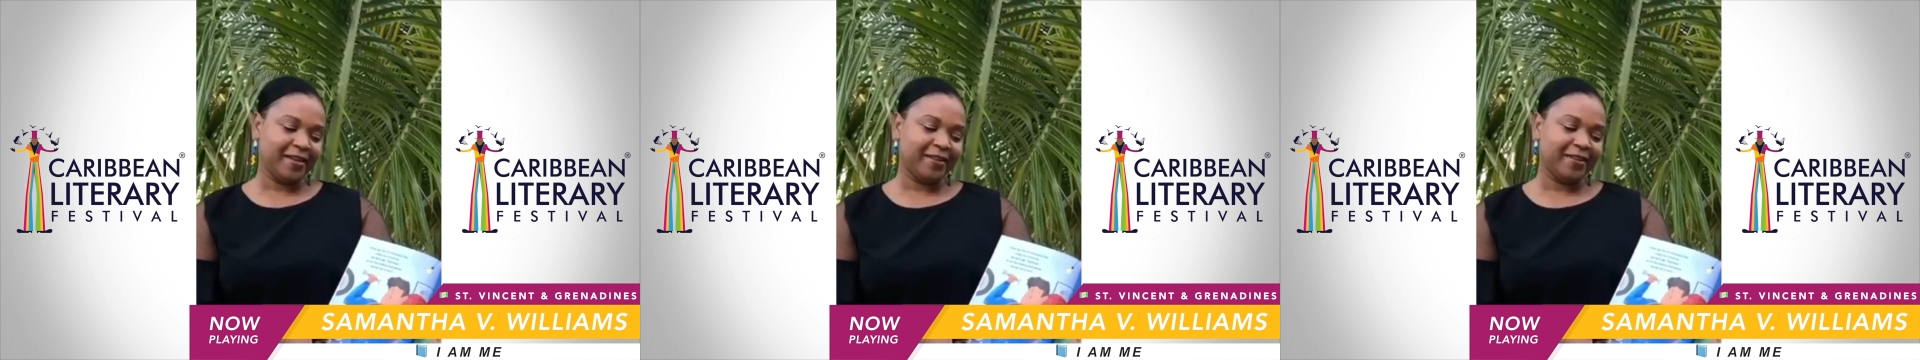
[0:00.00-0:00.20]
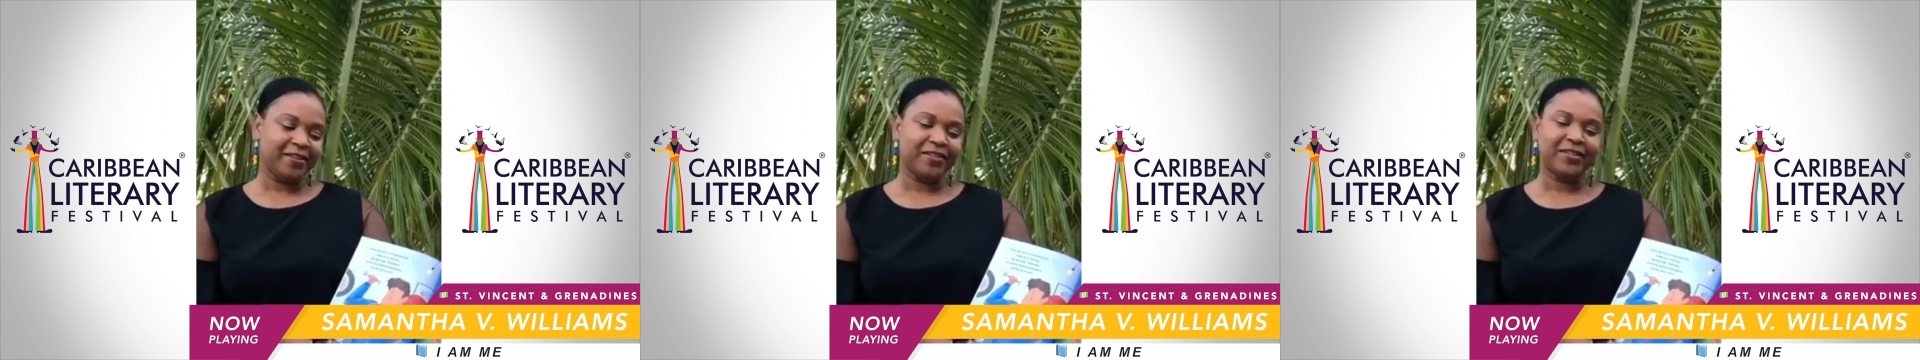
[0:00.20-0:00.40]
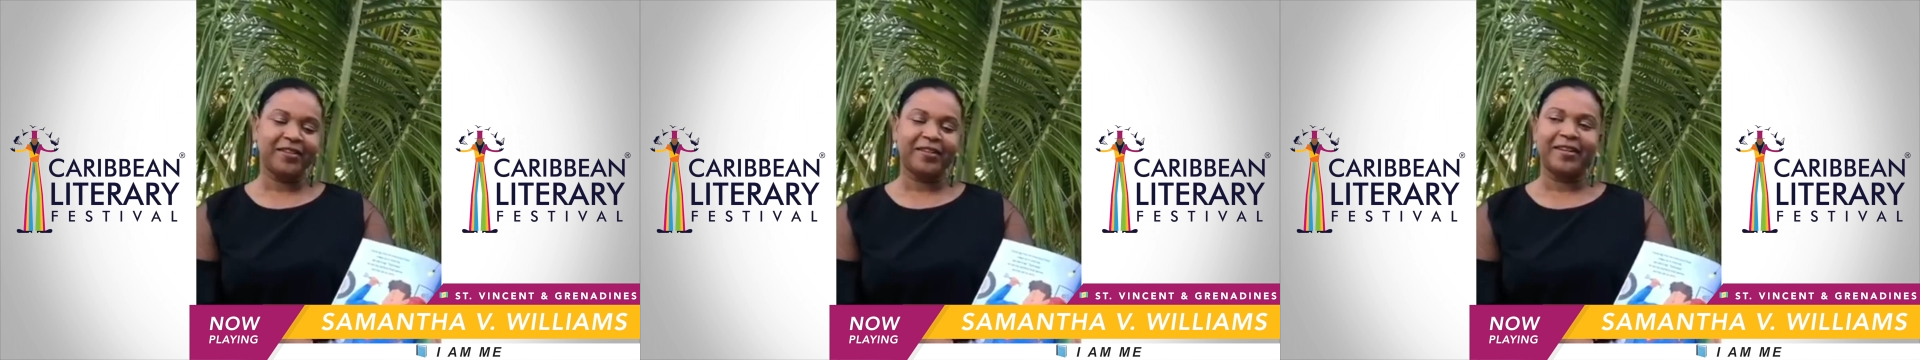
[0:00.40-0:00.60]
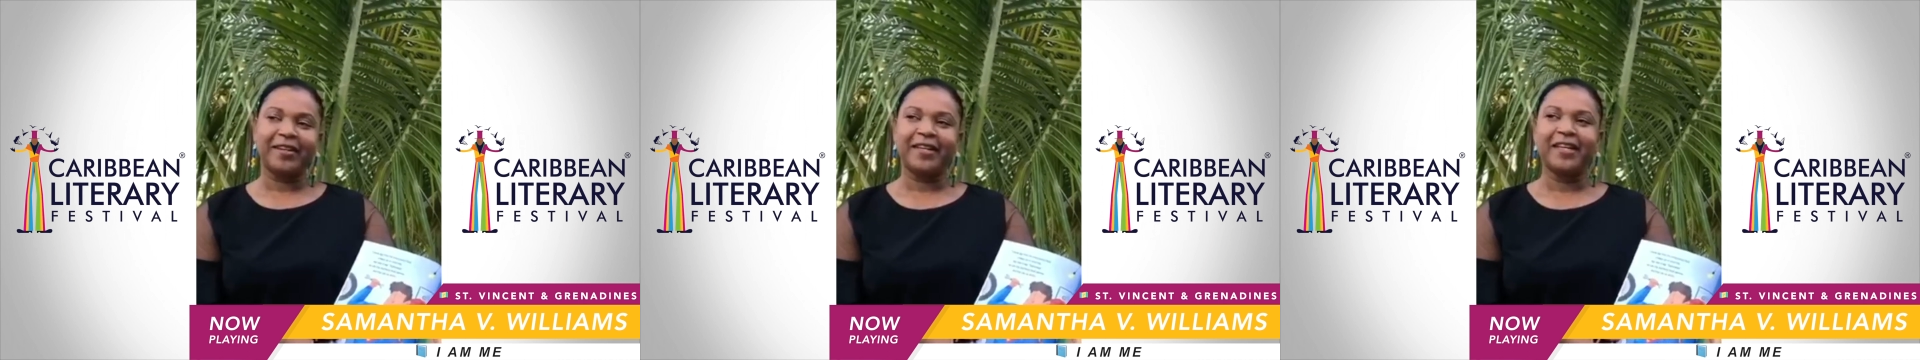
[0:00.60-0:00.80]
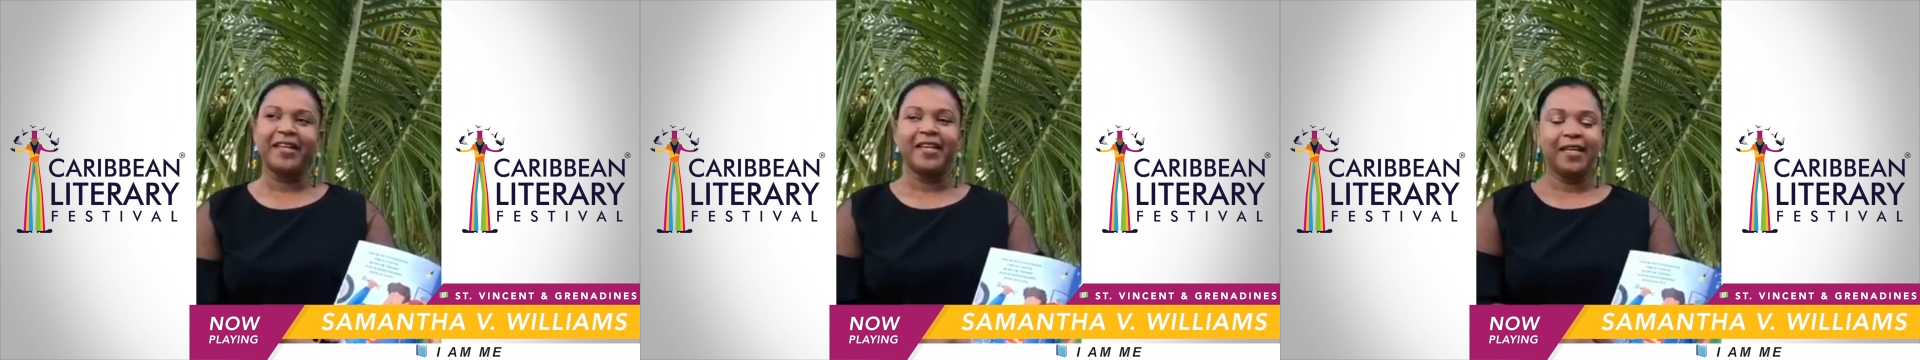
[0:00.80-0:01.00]
other star
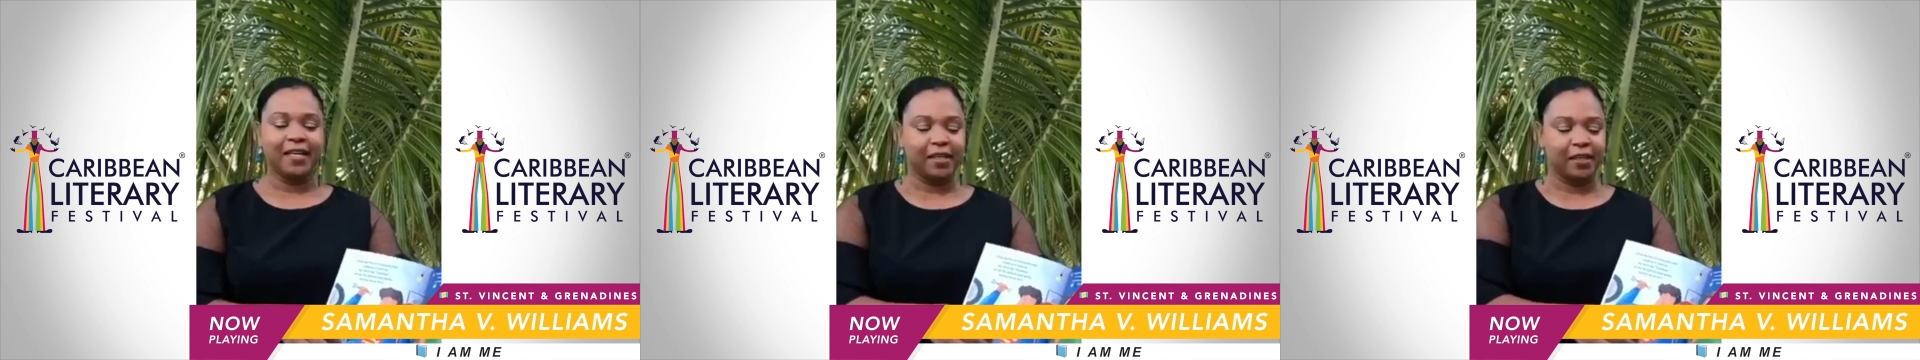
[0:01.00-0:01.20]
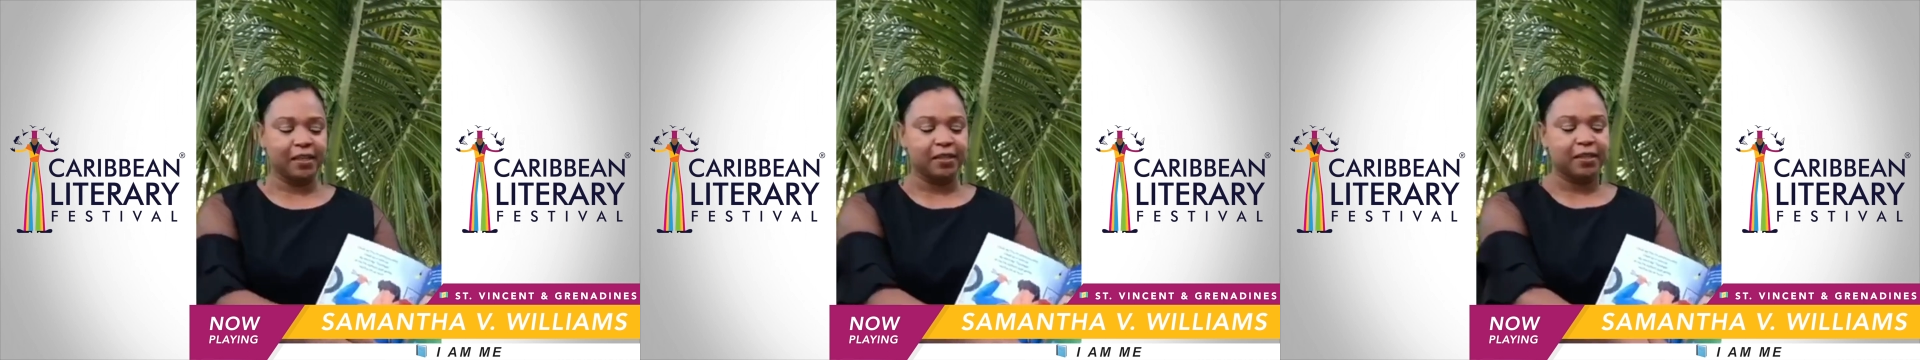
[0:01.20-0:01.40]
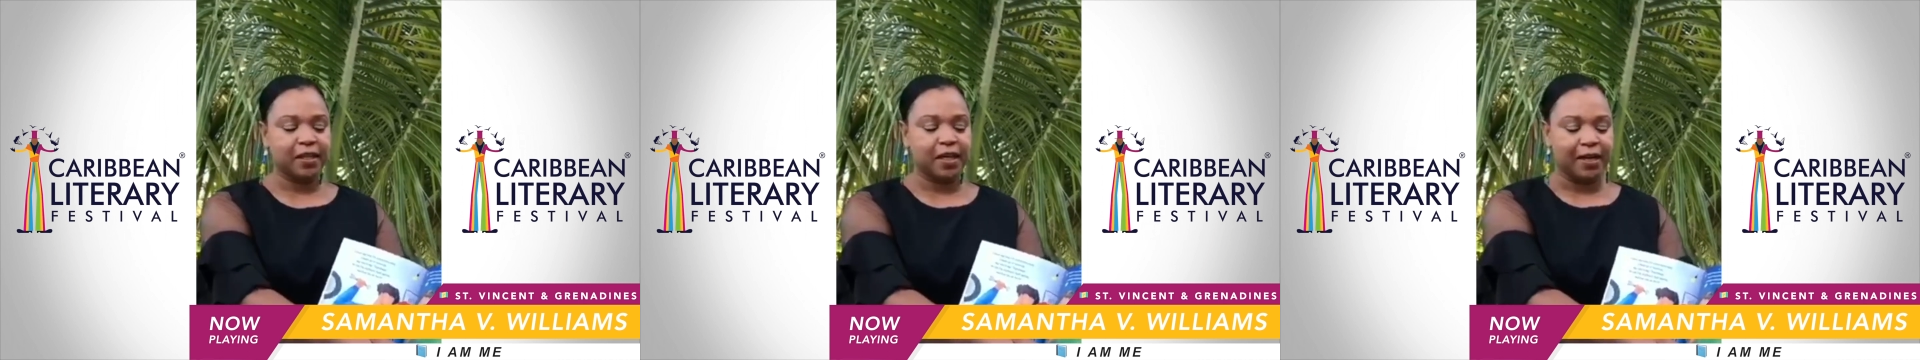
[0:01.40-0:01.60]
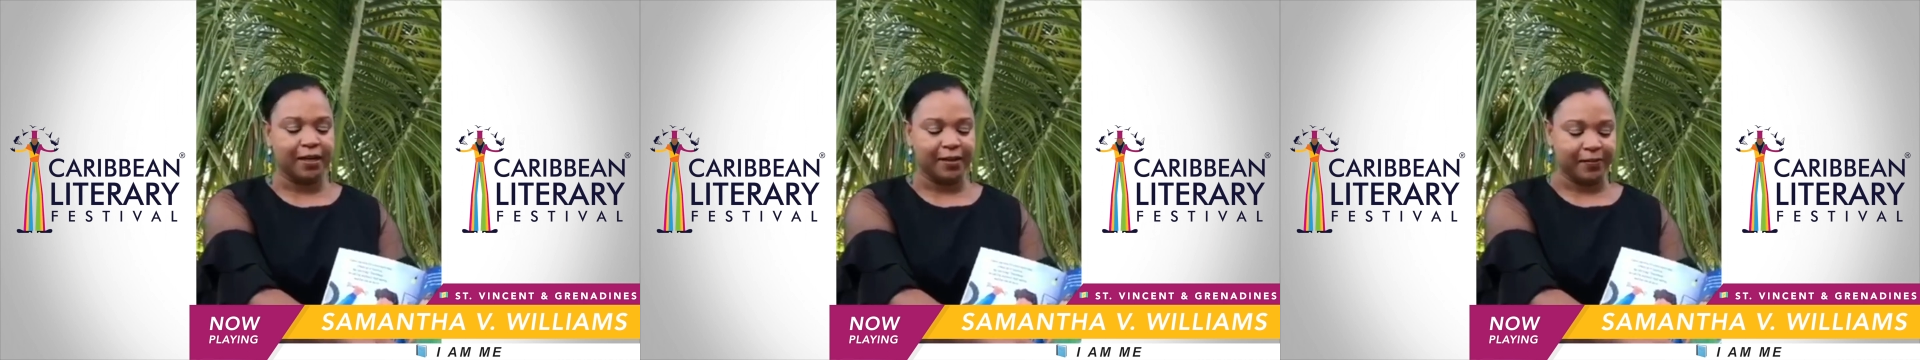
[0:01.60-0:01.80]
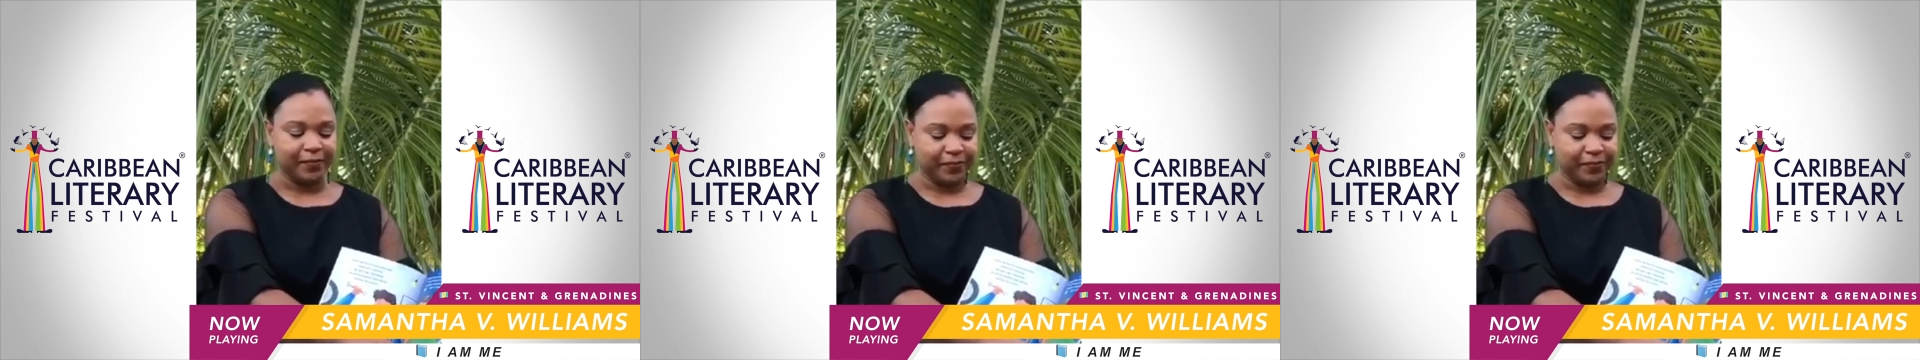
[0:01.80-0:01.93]
in the sky.